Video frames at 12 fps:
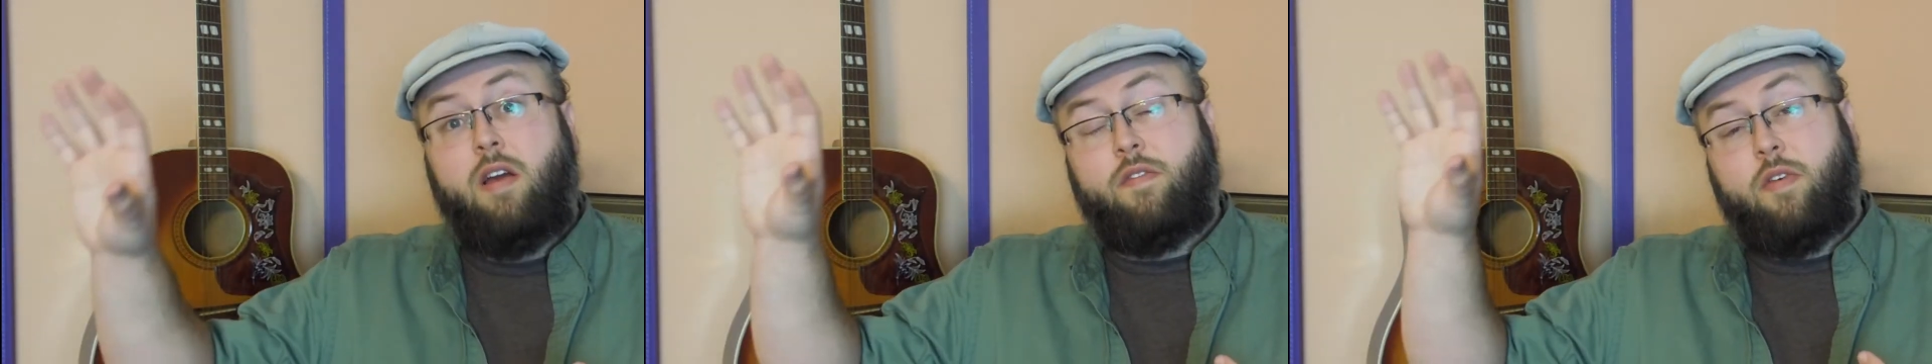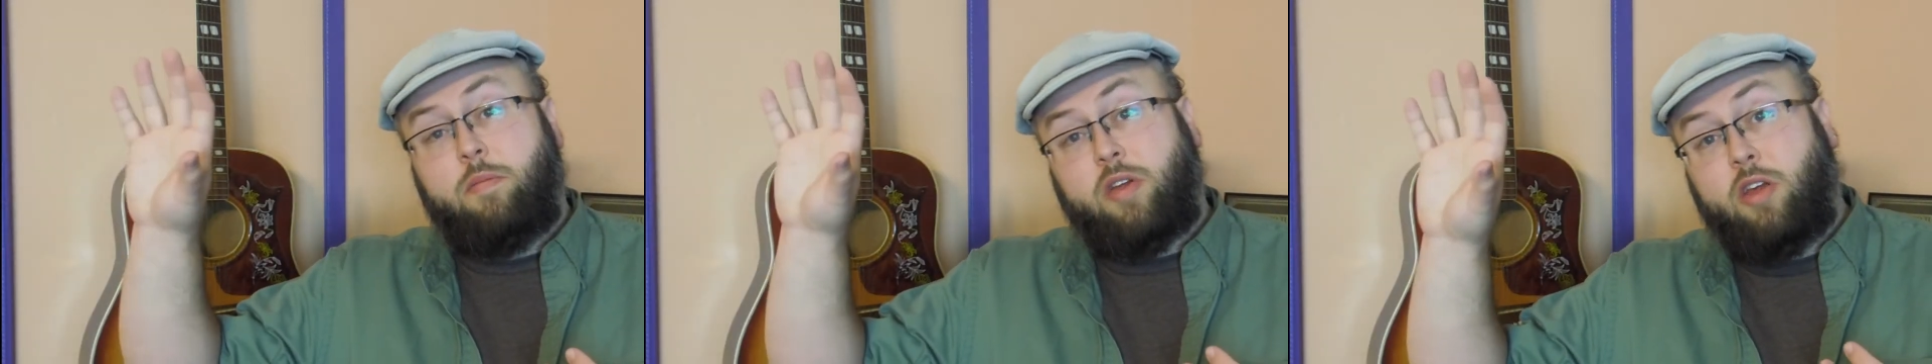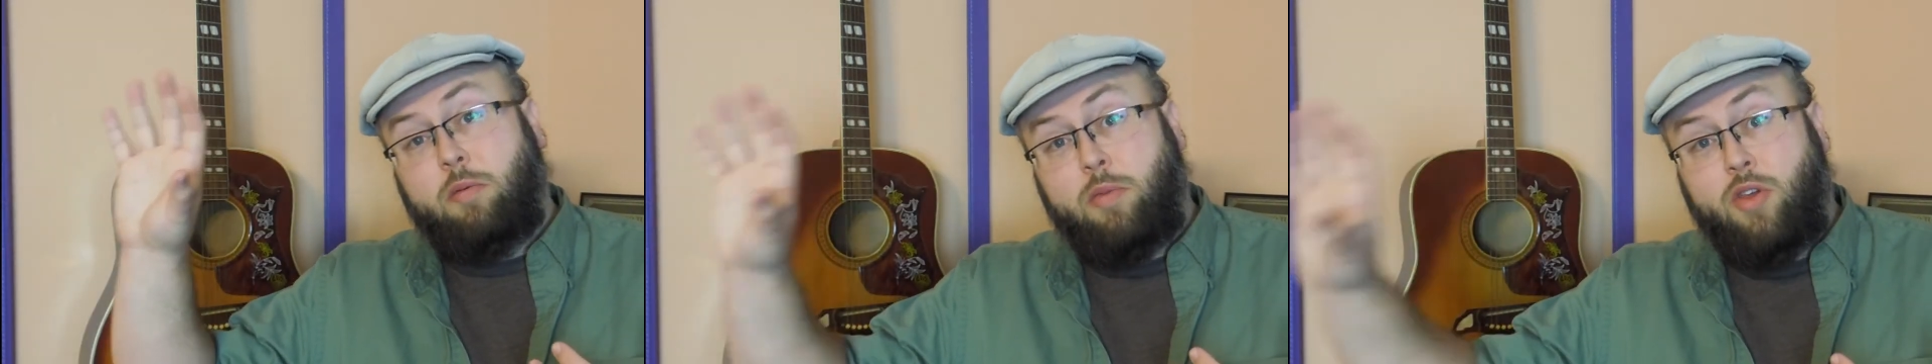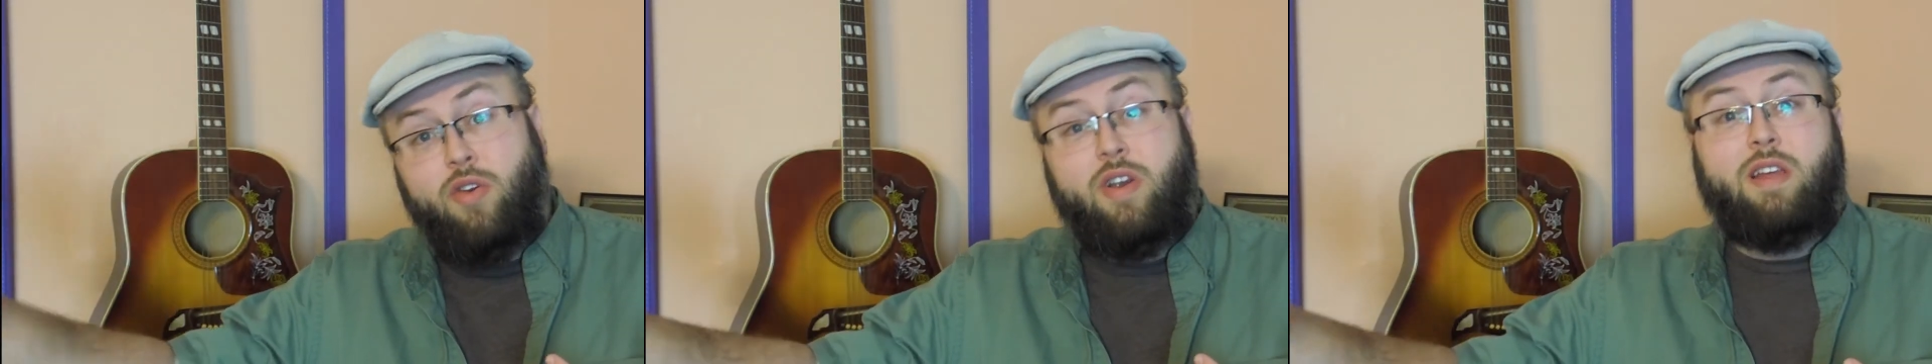from the
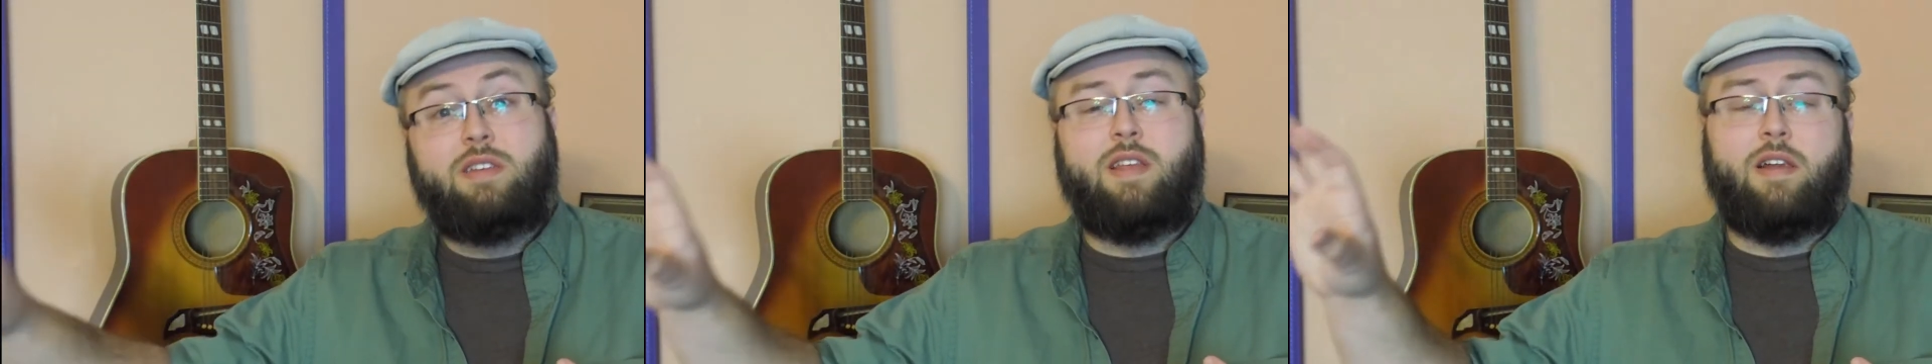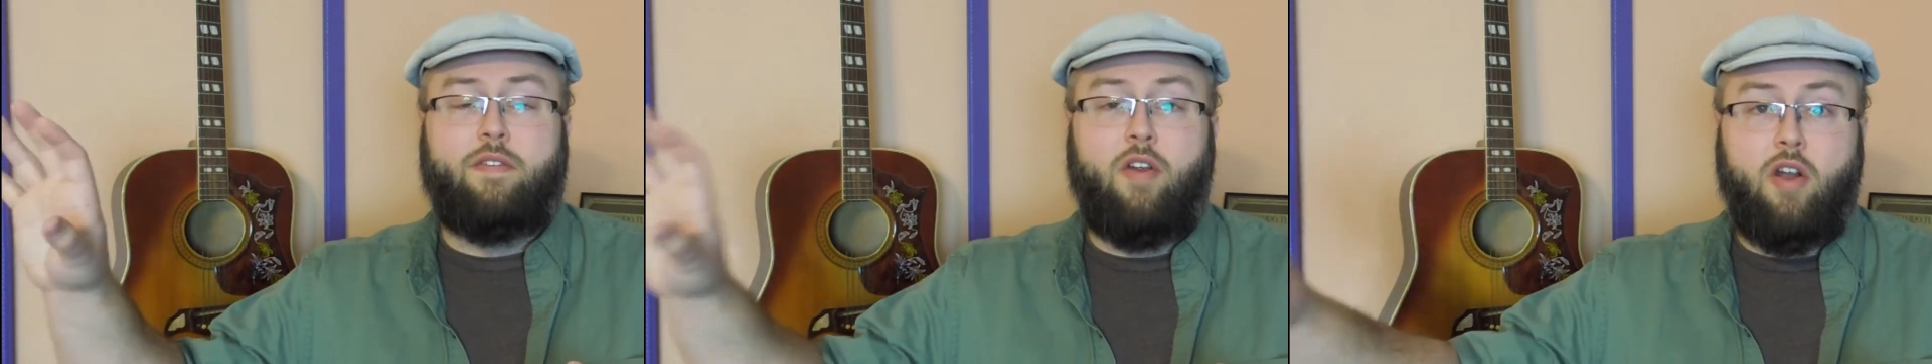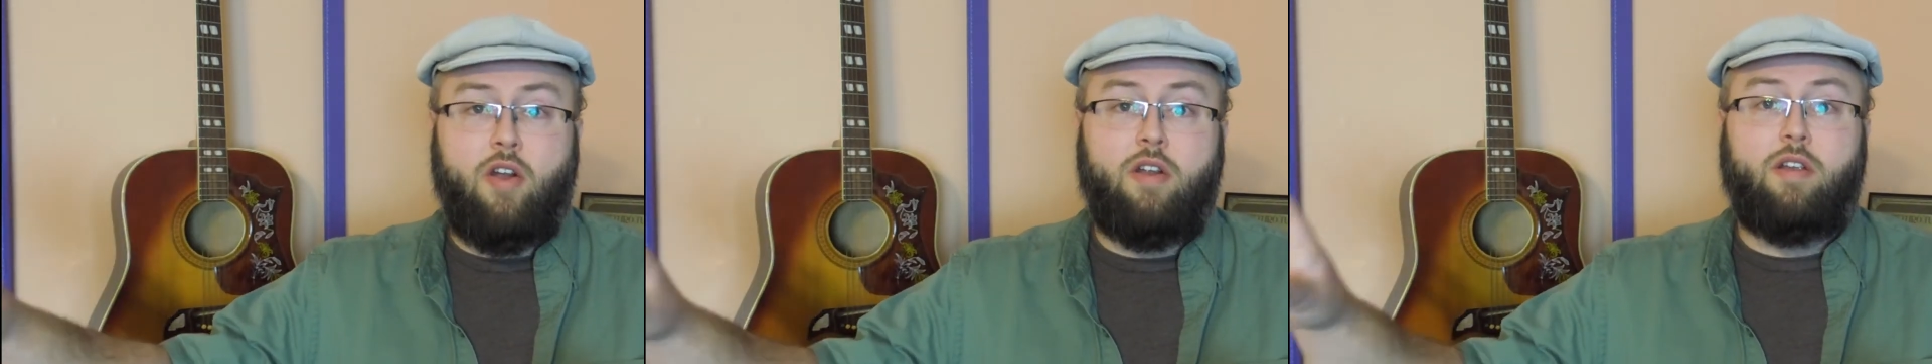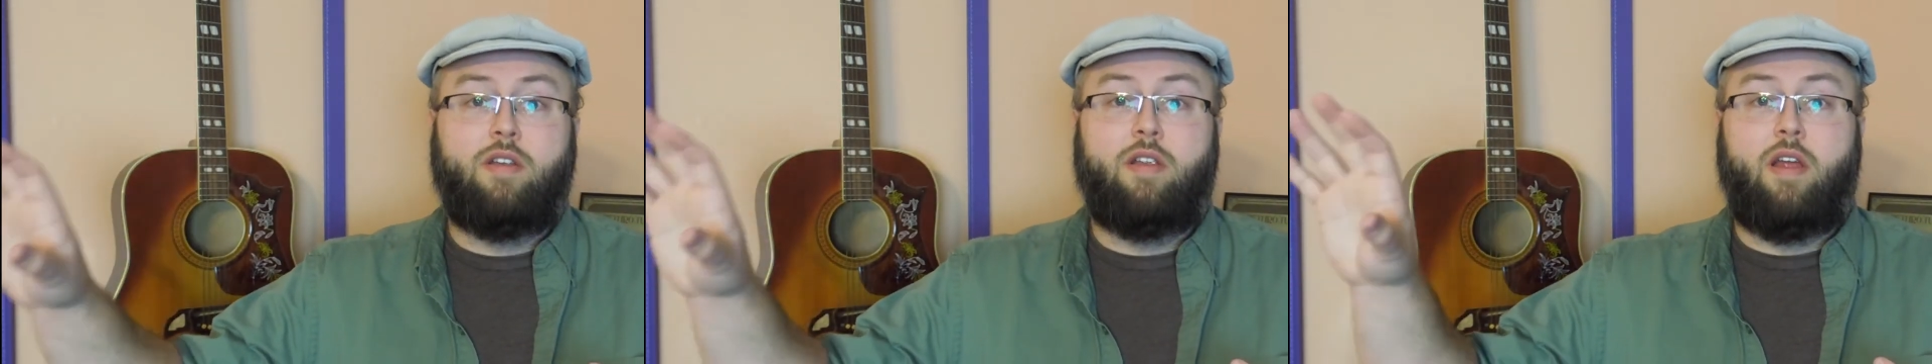communities that have hurt